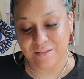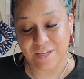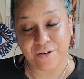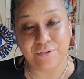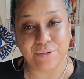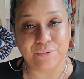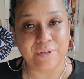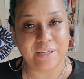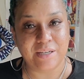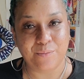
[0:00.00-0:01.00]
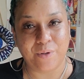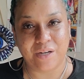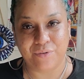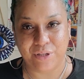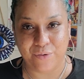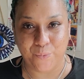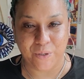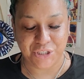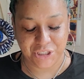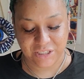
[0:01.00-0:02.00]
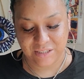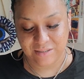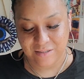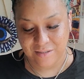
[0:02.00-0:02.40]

they're doing and whatever they're wishing